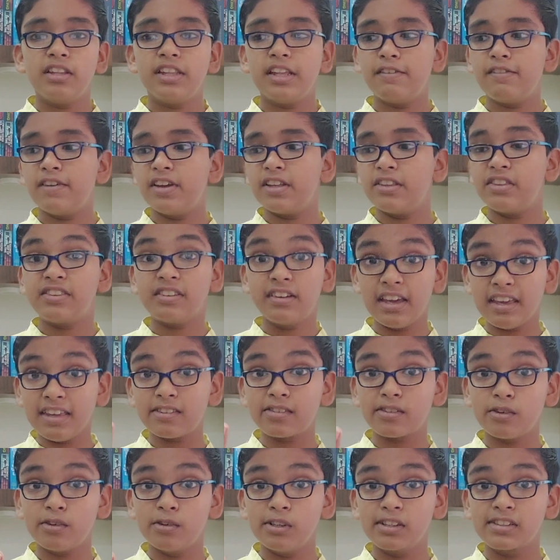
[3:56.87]
There were three
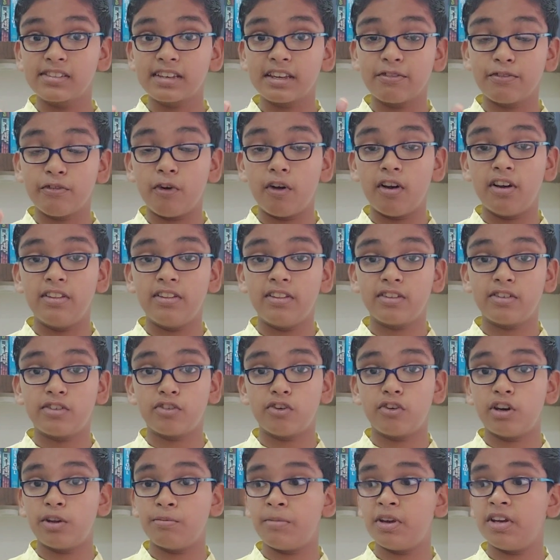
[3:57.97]
schools involved in this
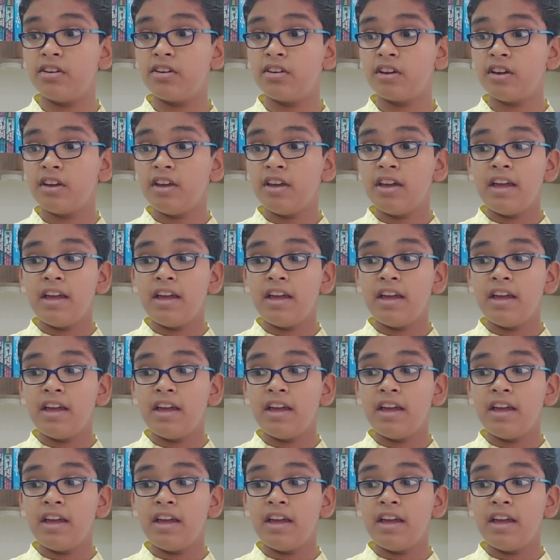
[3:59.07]
tournament,